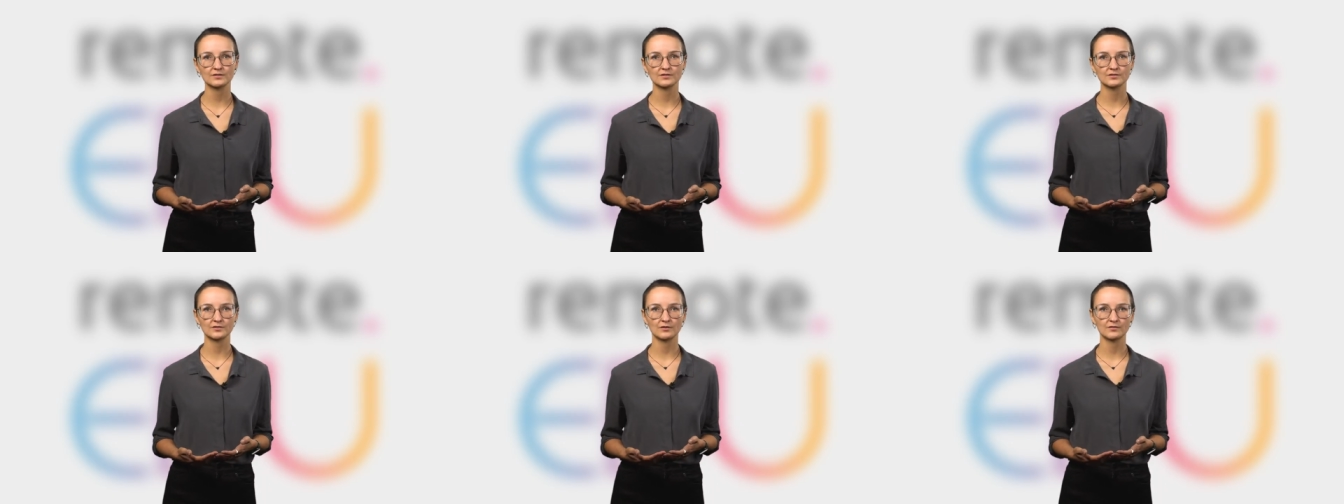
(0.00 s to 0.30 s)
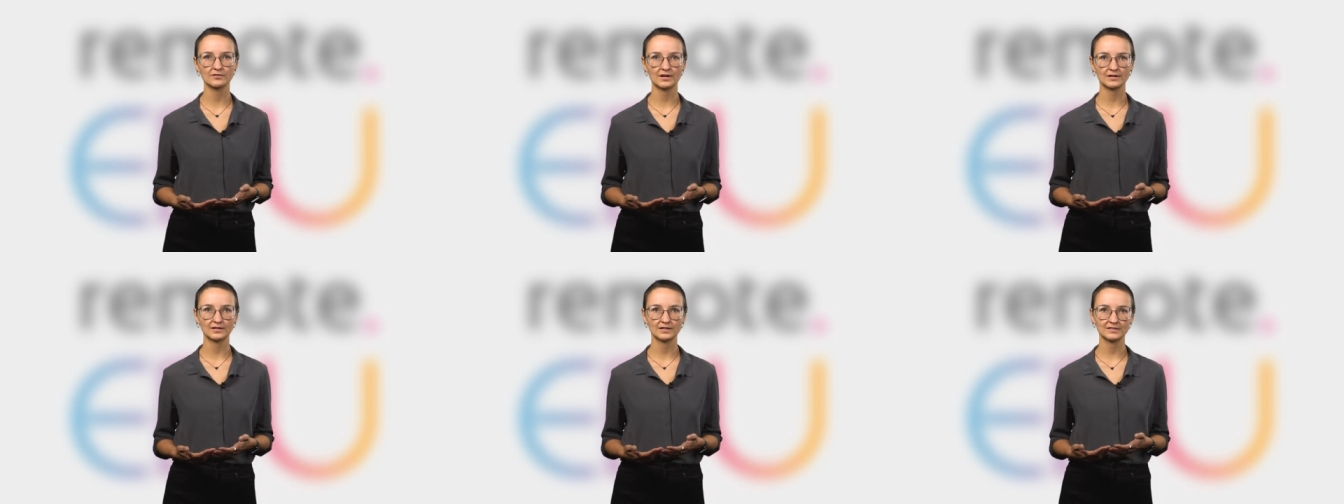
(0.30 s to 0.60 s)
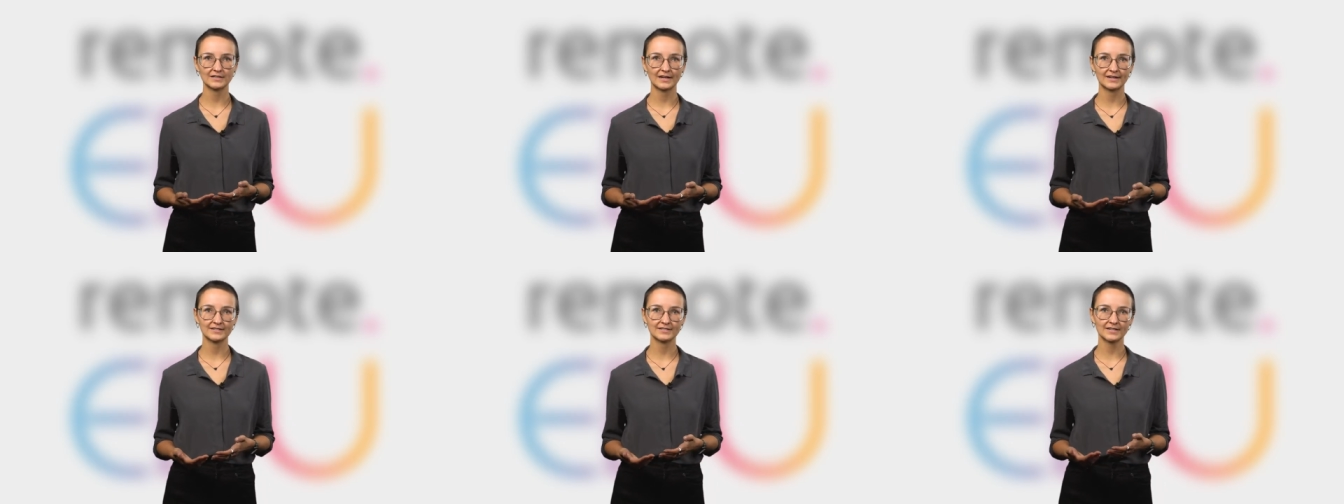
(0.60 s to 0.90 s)
so that a
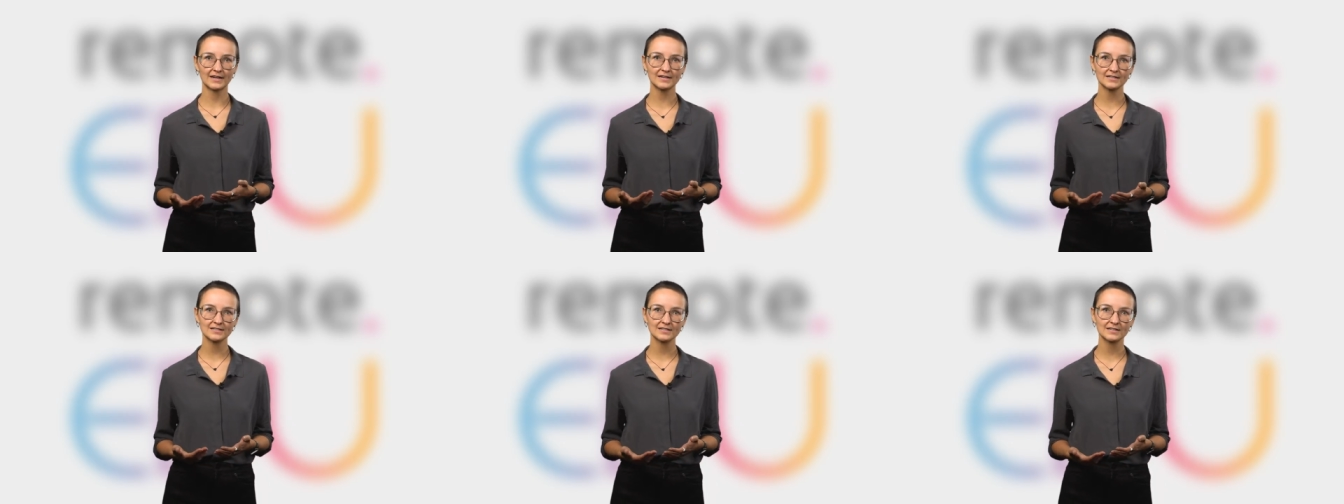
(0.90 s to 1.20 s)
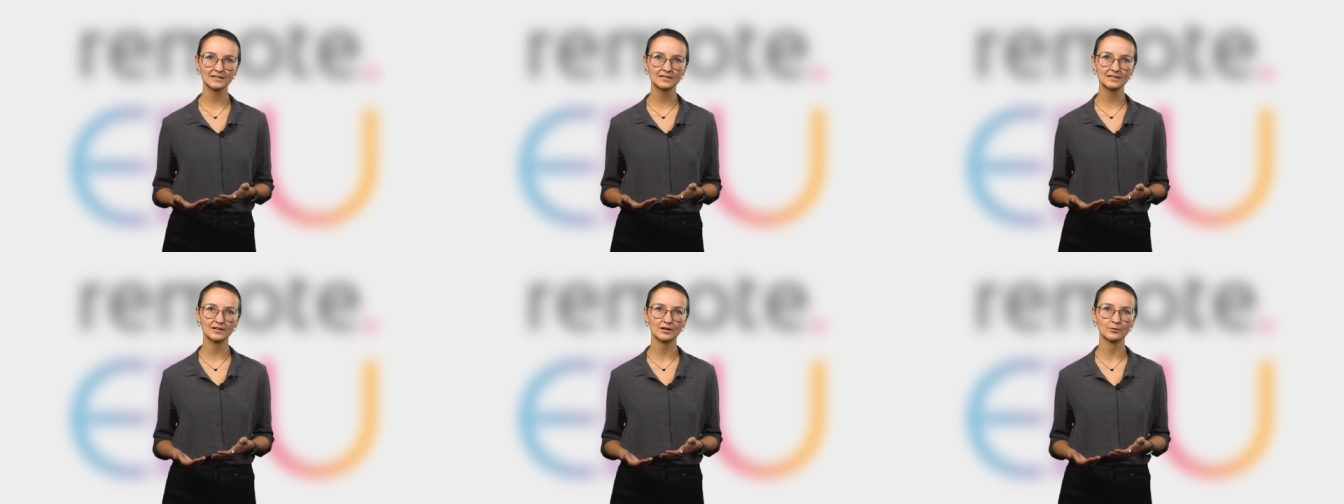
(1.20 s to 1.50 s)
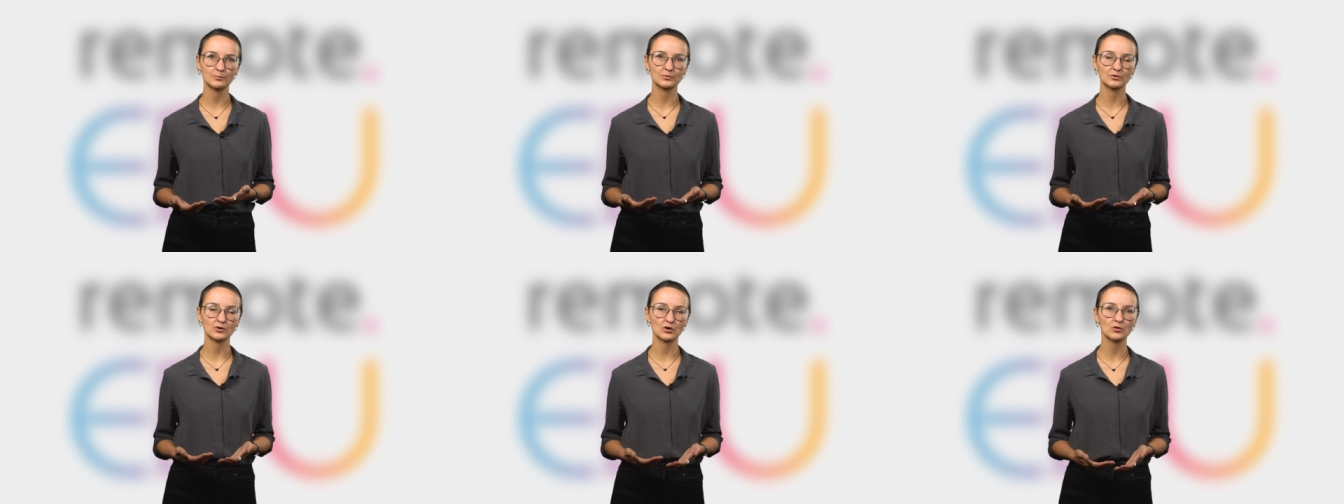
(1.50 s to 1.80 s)
didactically
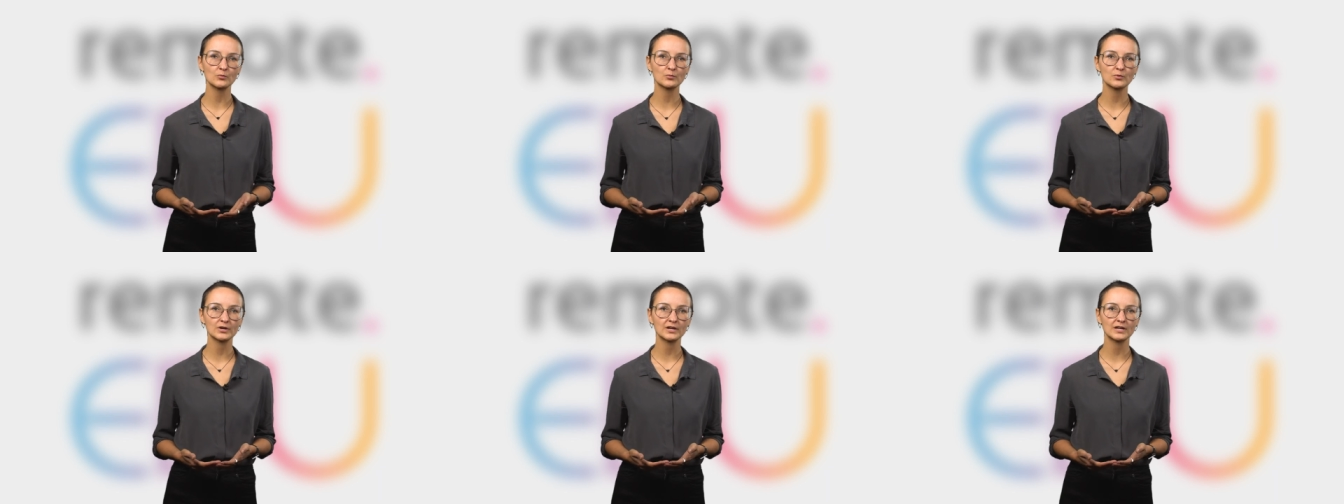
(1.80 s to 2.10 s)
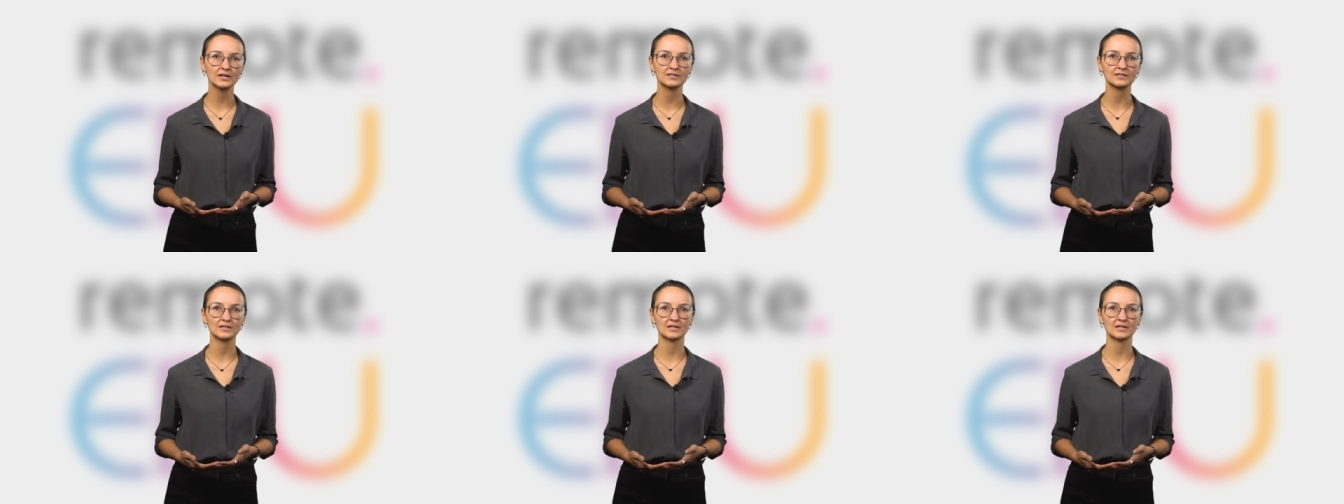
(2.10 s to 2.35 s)
appropriate